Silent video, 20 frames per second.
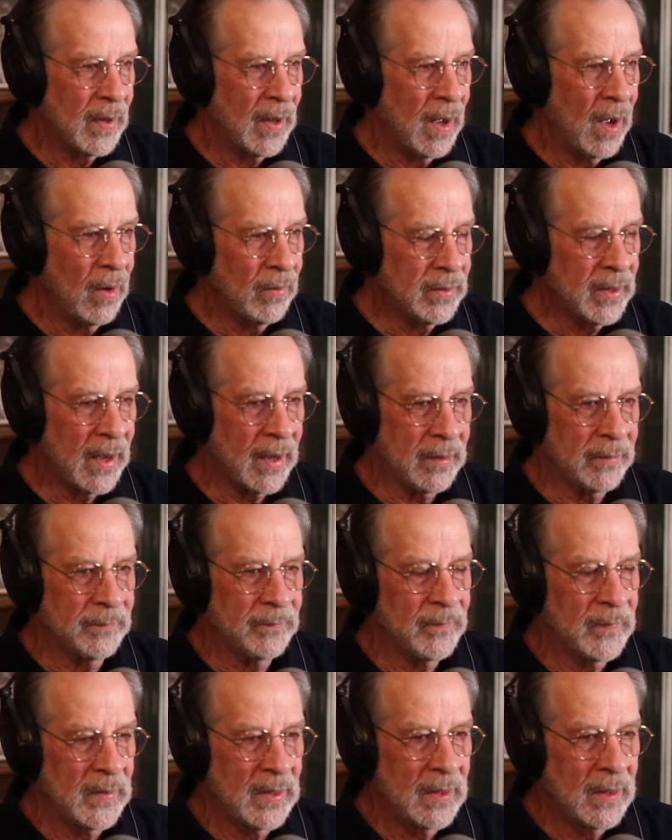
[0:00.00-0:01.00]
Okay.
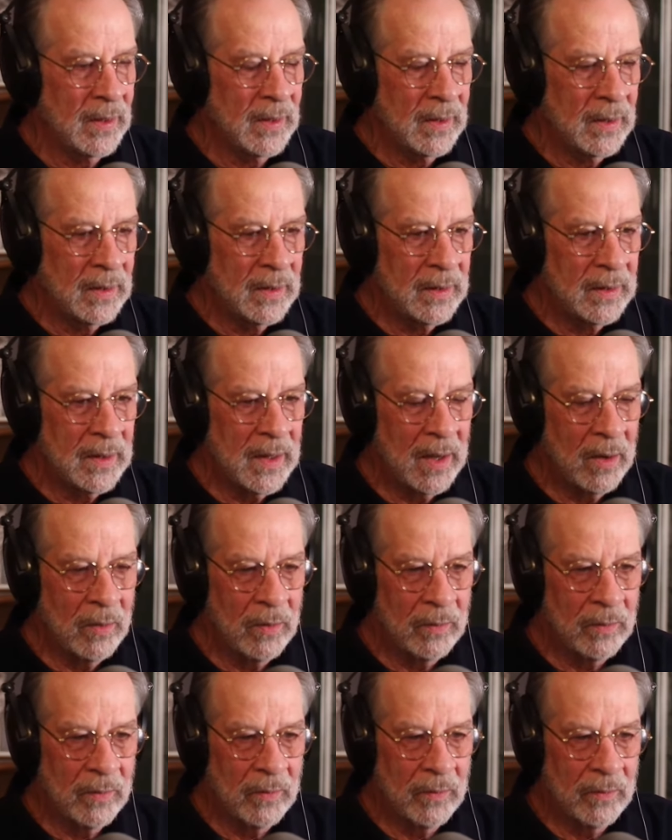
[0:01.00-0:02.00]

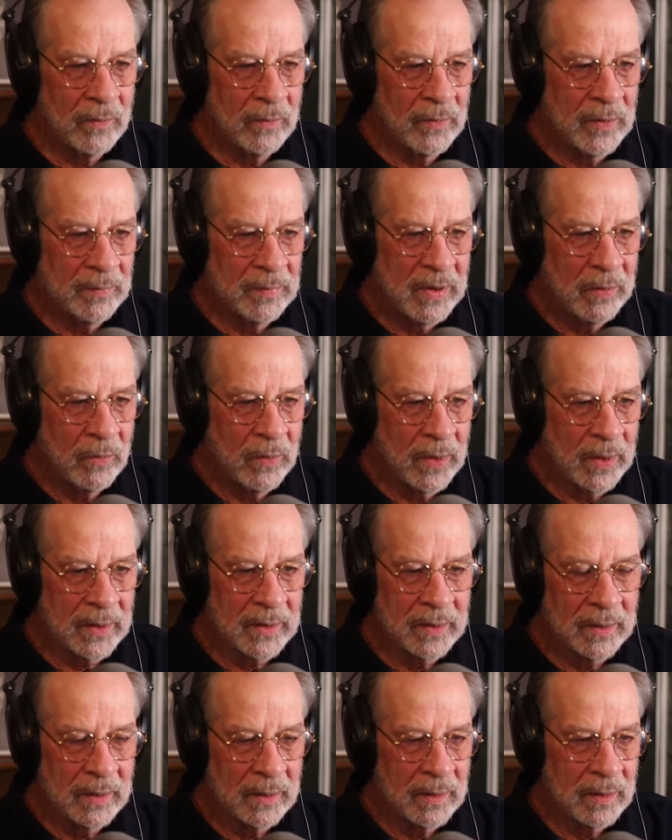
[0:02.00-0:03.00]
Now we've been
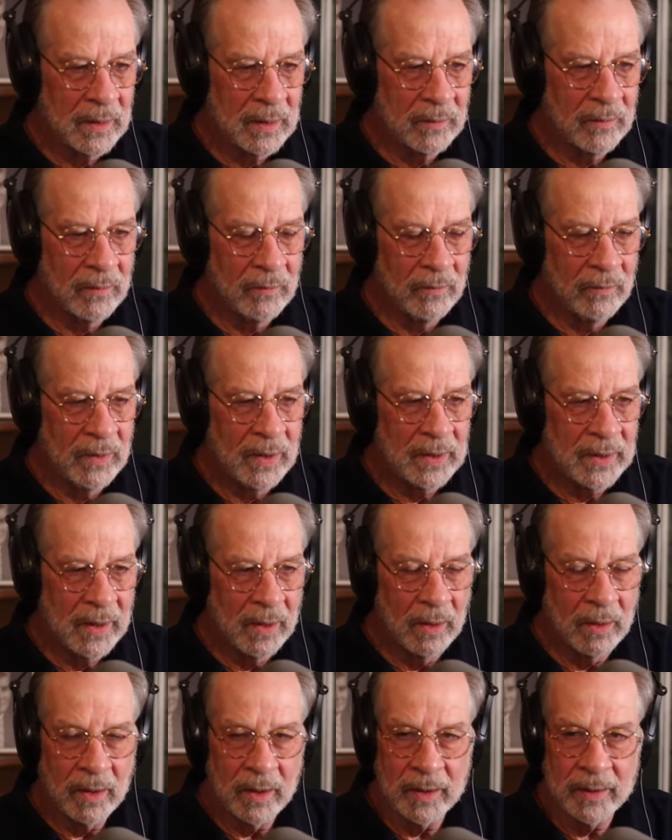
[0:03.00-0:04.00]
working really
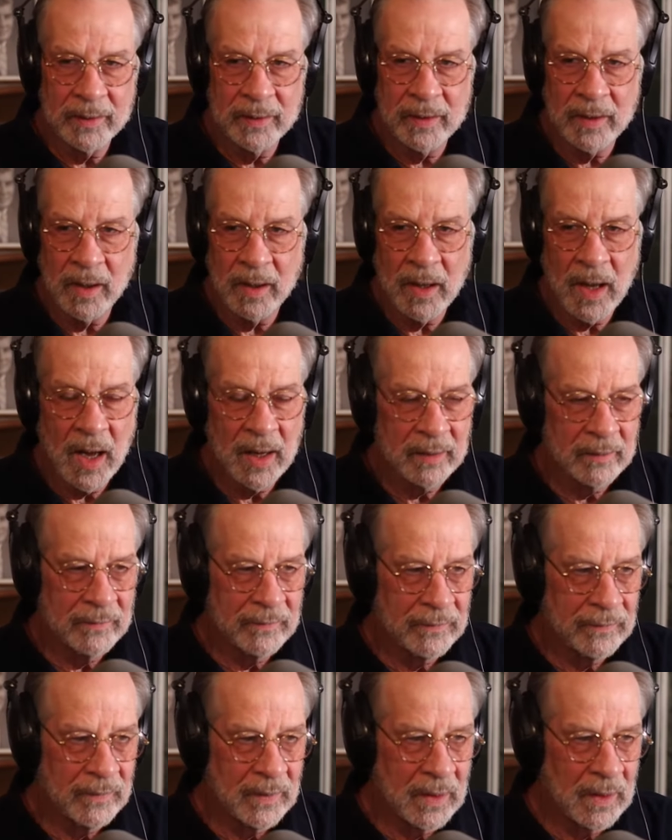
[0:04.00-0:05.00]
hard. A lot
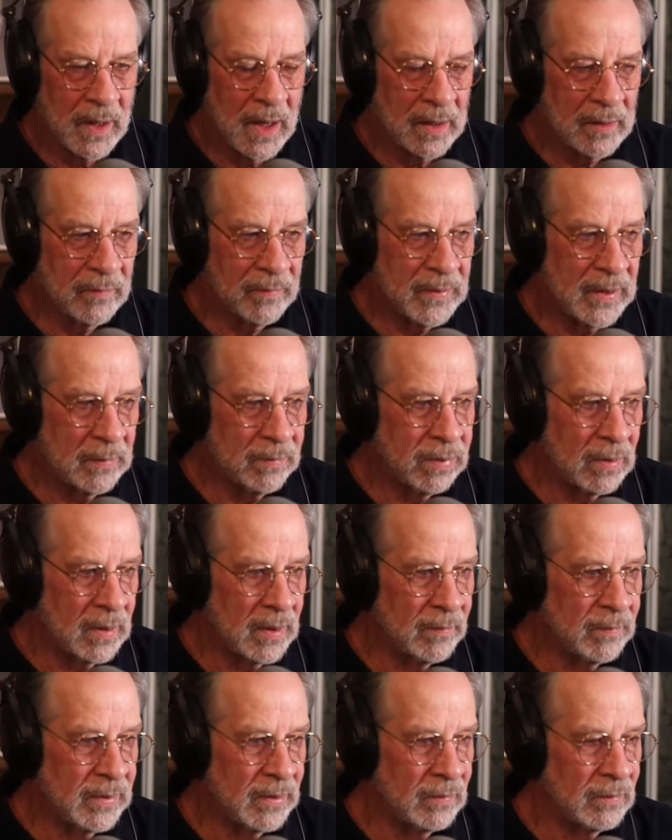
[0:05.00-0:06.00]
of people
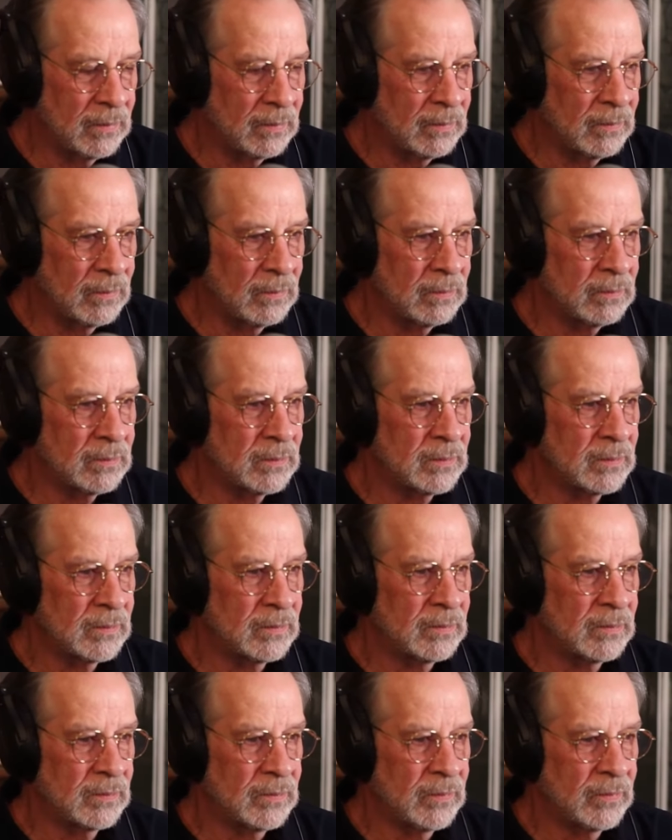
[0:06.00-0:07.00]
have been
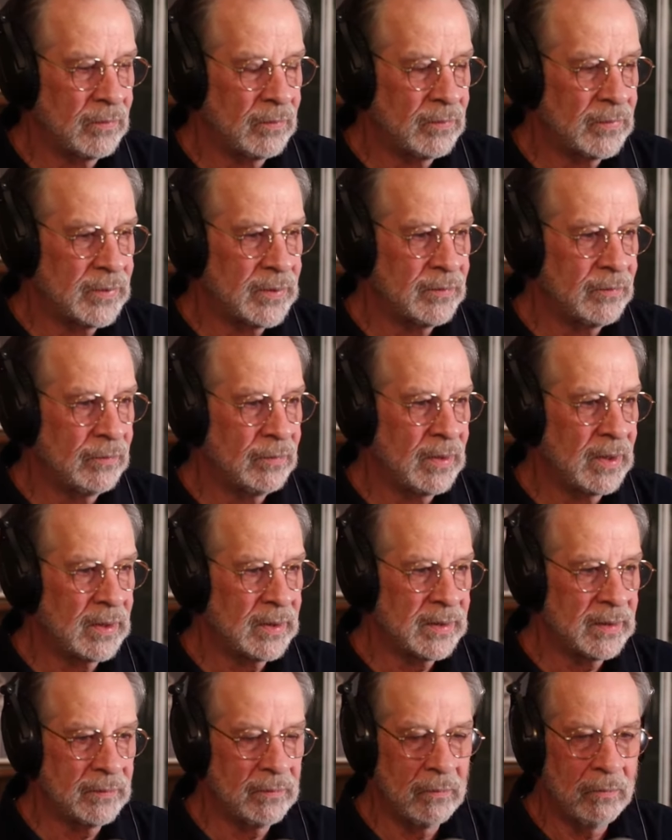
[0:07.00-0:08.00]

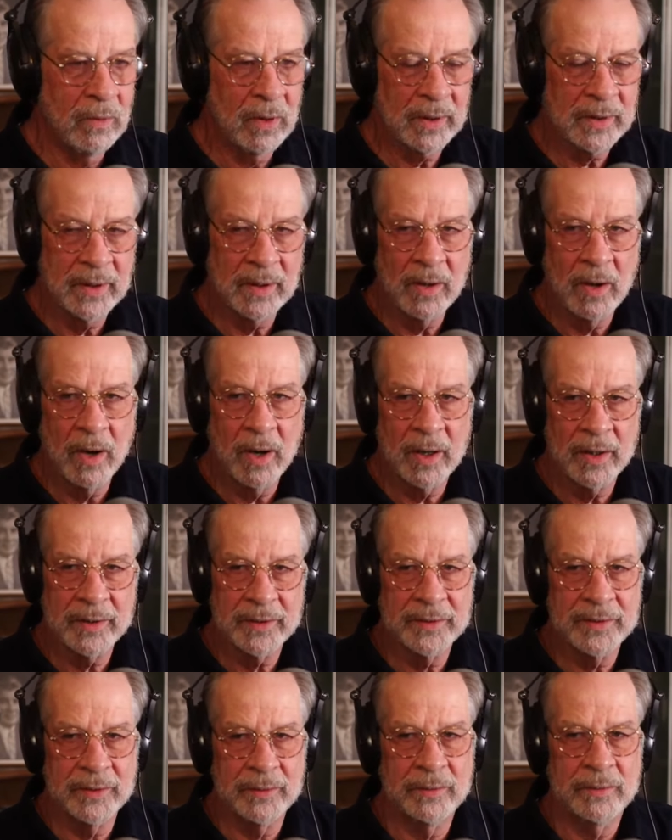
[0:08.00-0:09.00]
really working
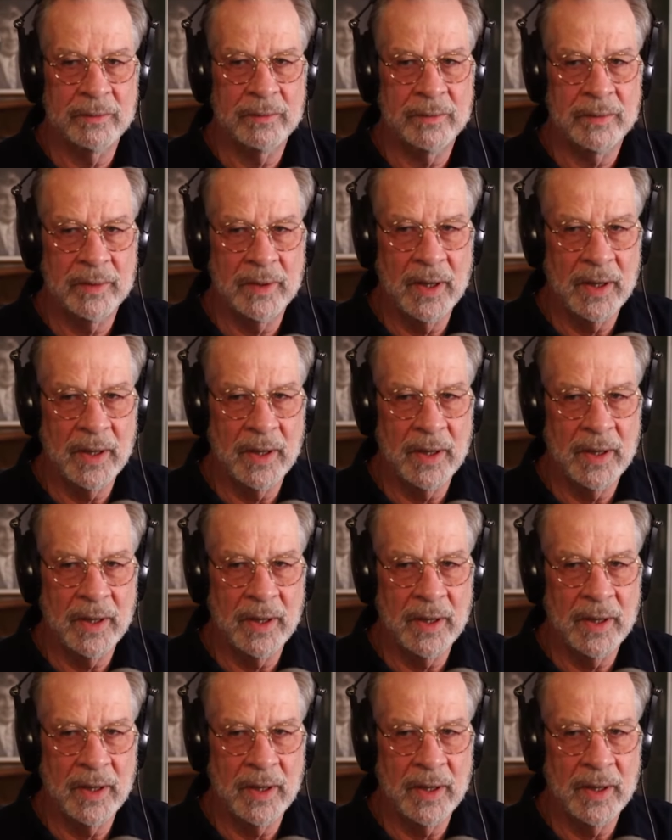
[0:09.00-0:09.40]
hard to